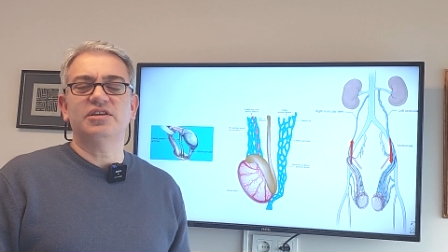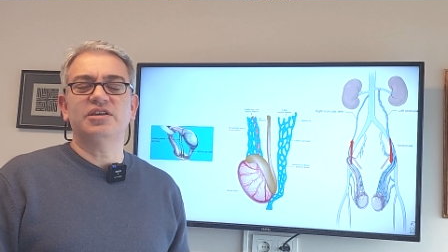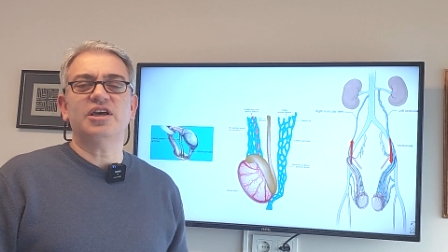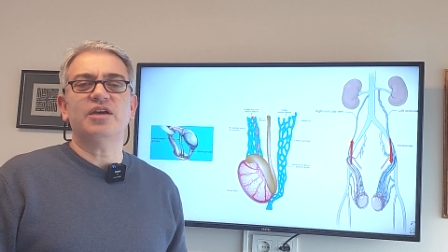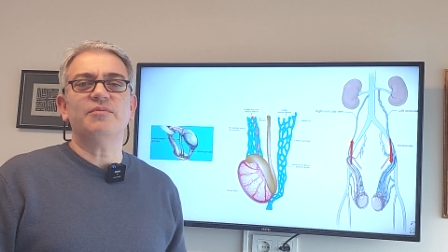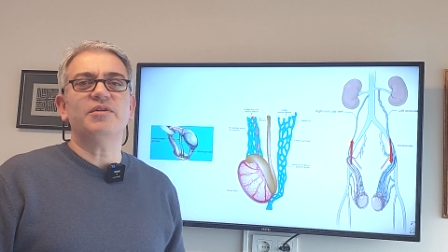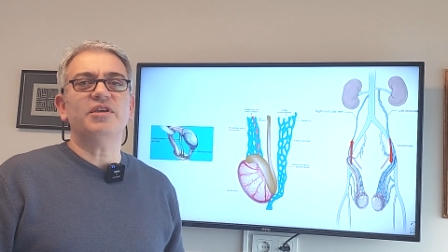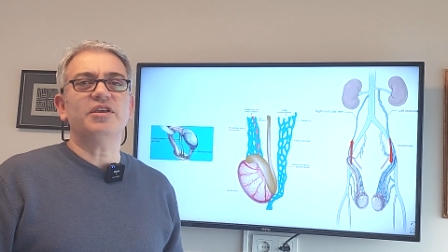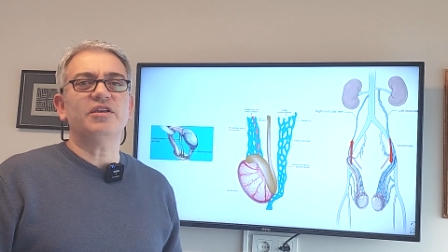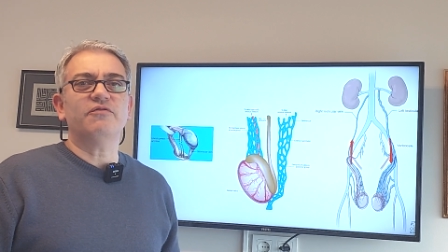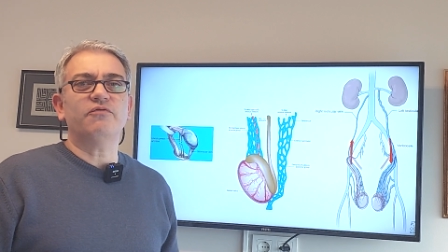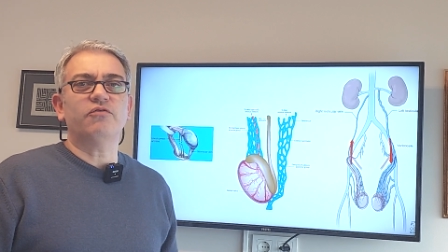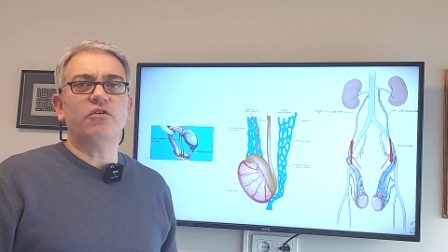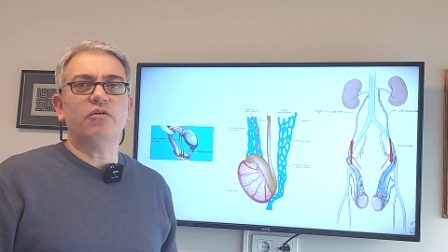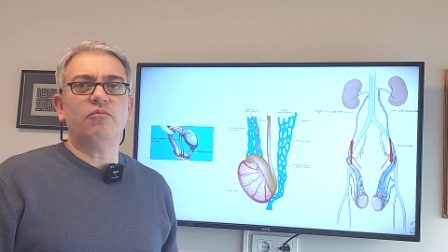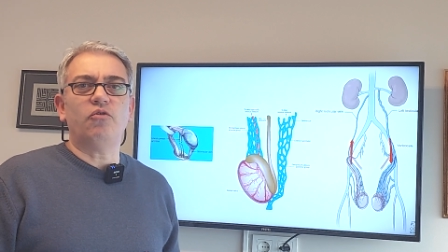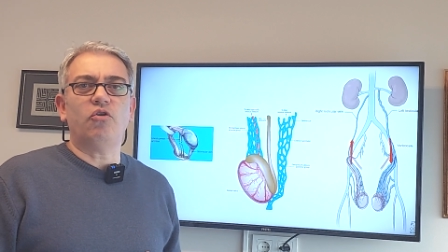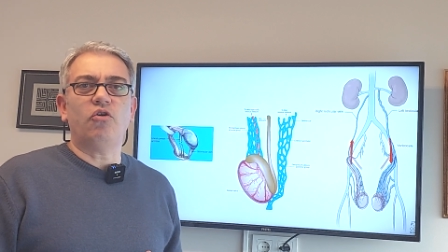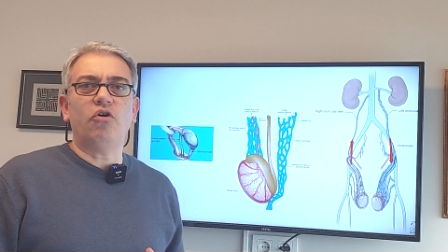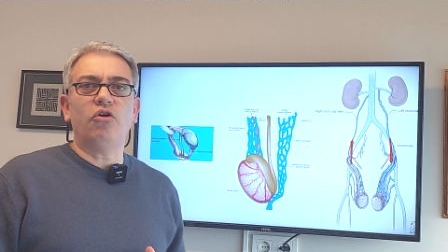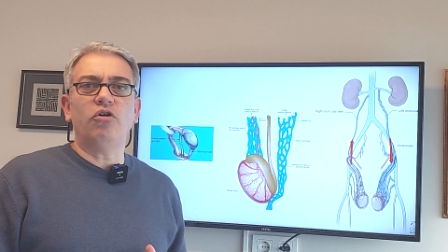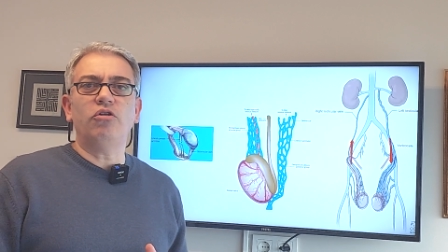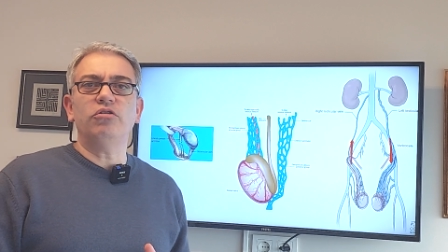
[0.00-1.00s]
coming from
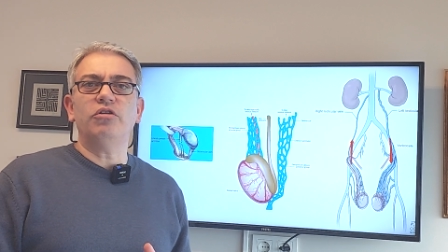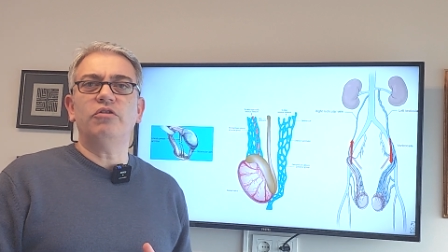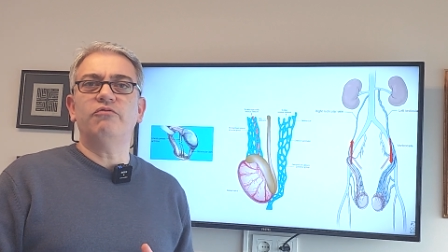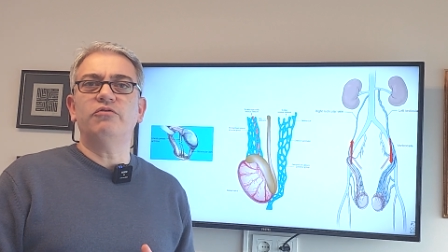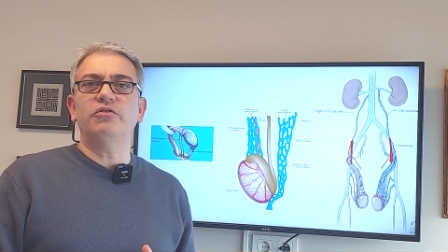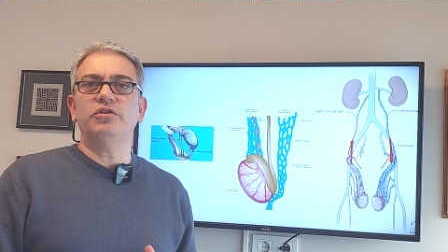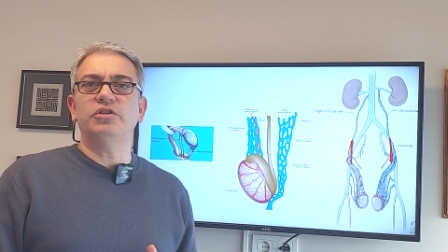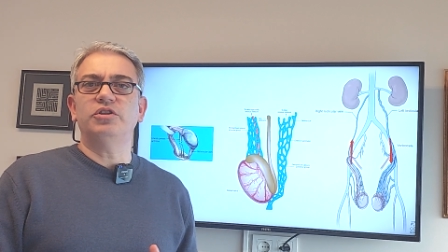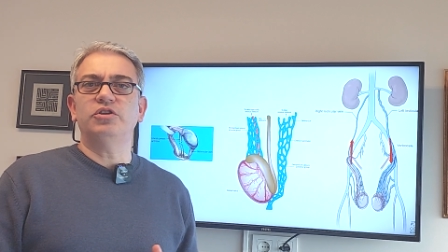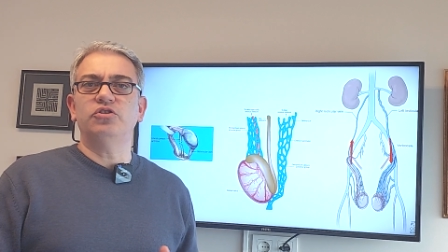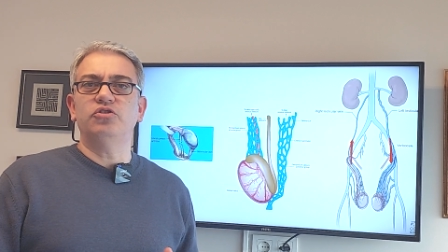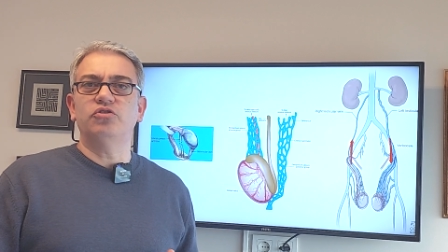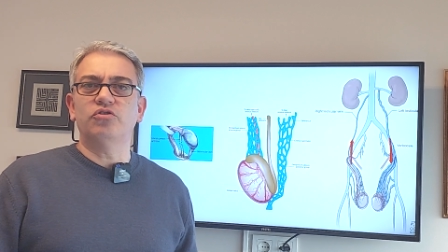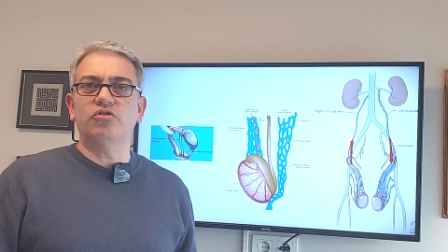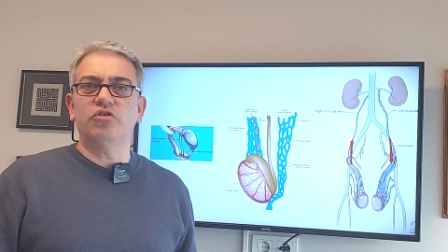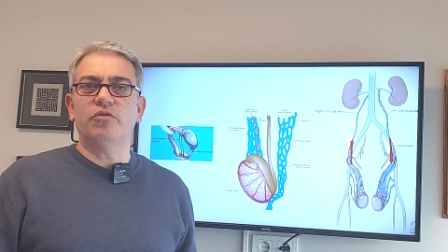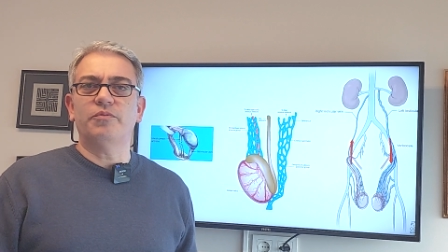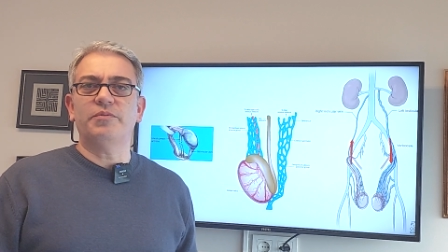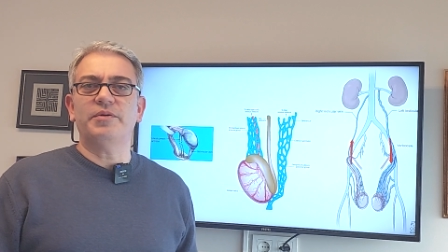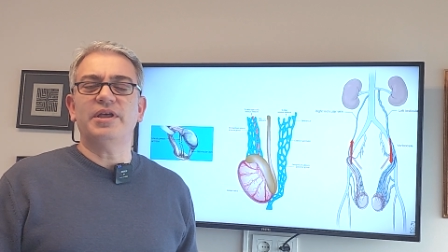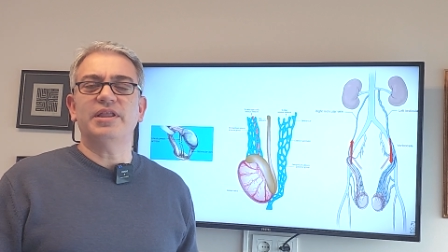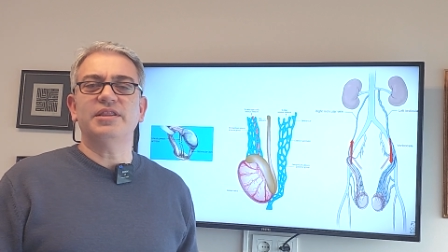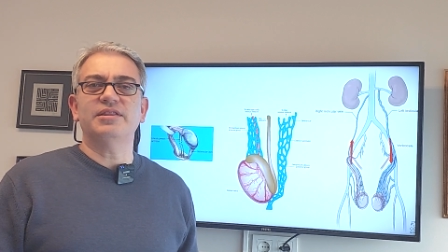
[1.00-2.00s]
all over the
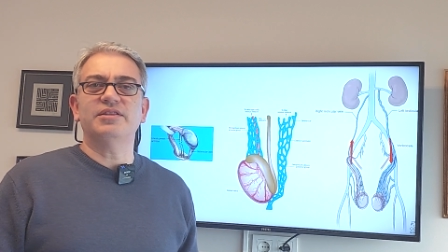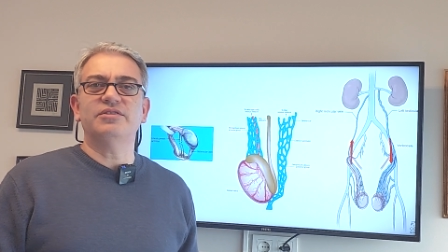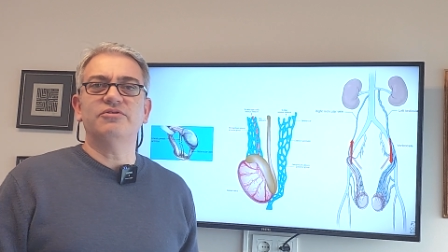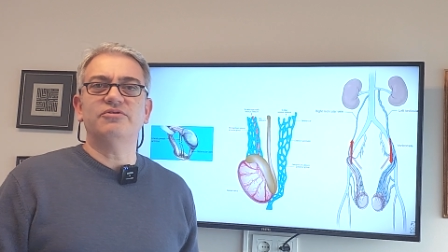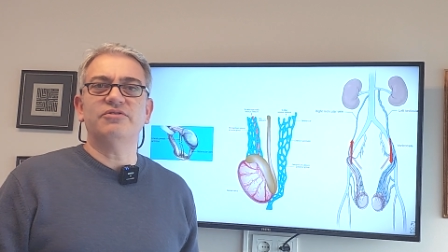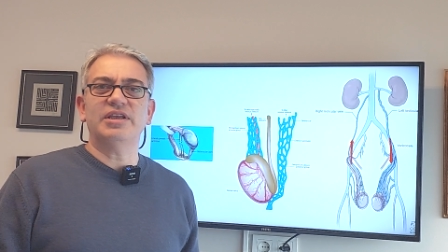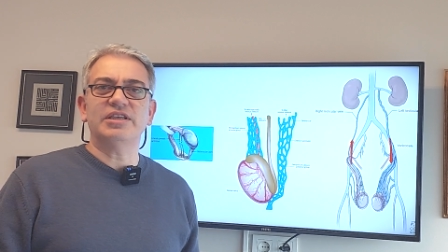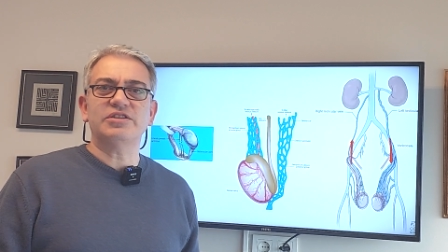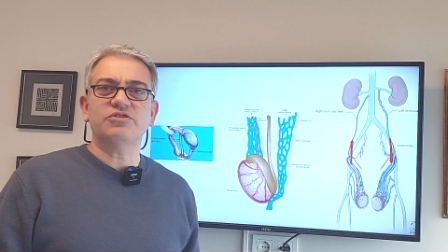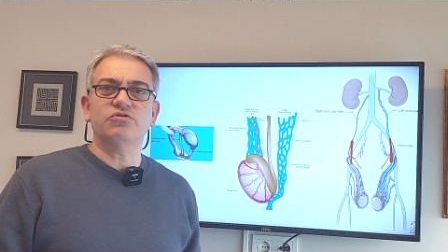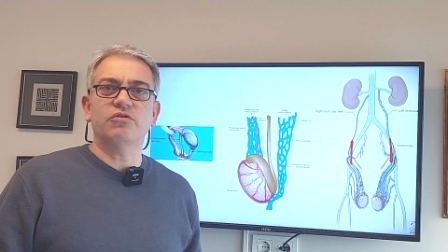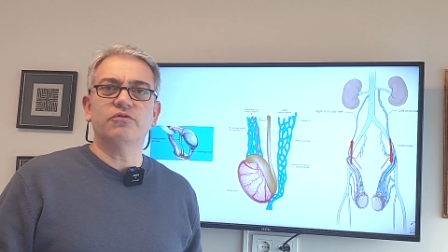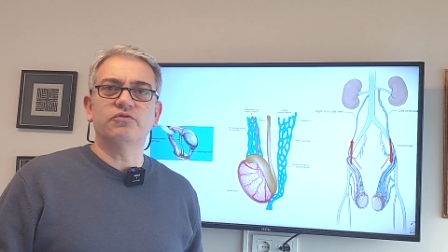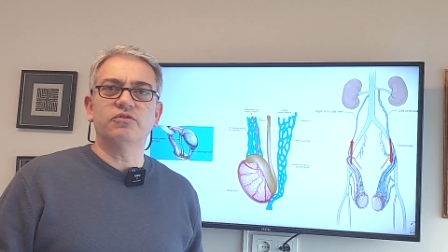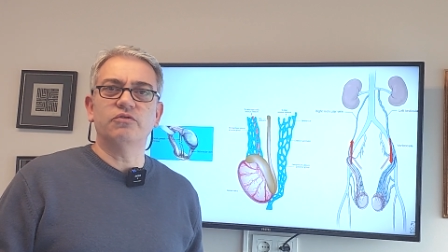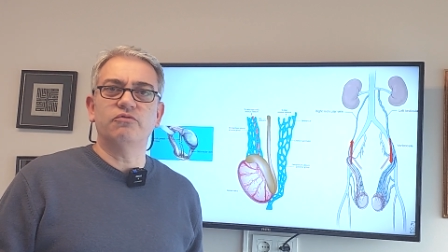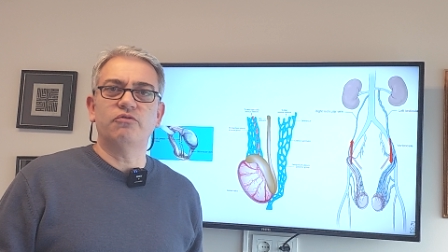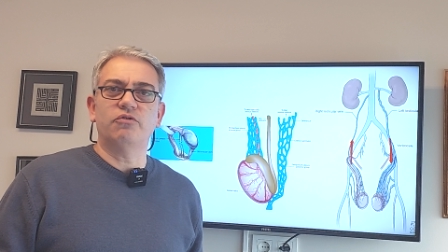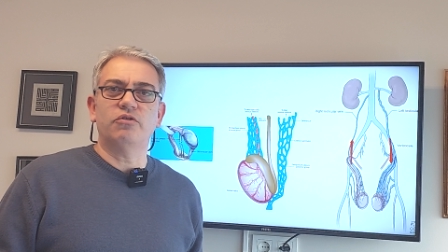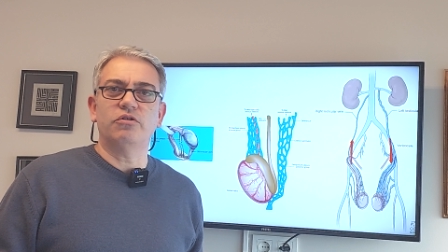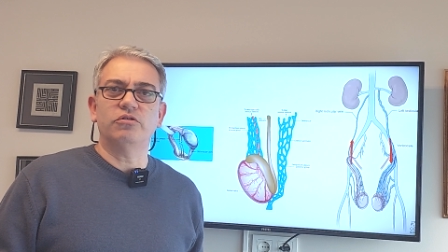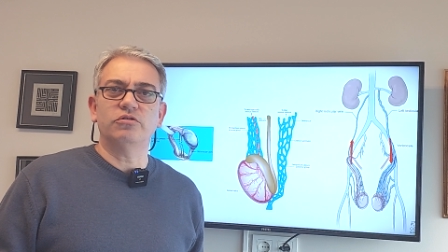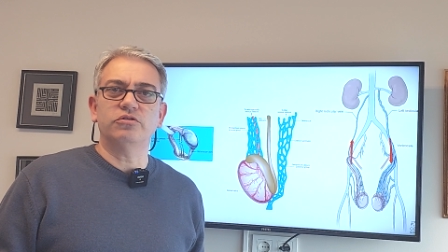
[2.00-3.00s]
Europe and the rest of the
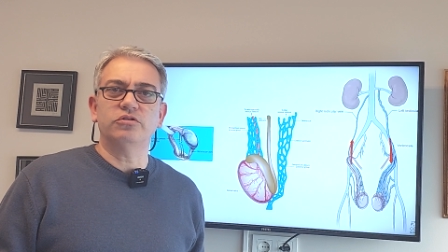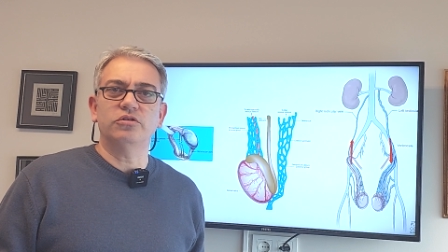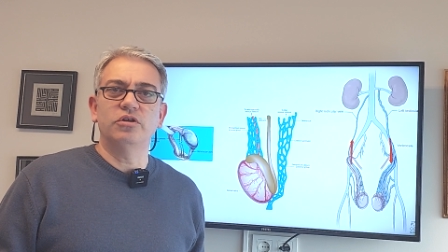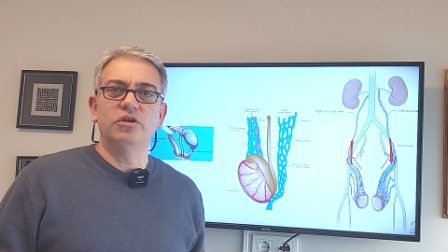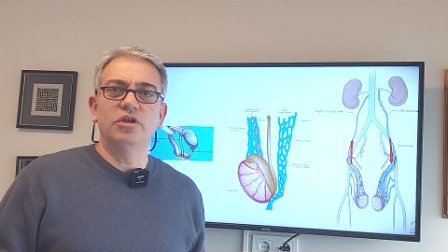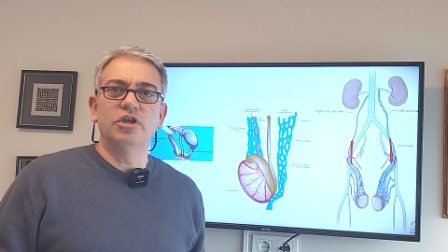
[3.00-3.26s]
world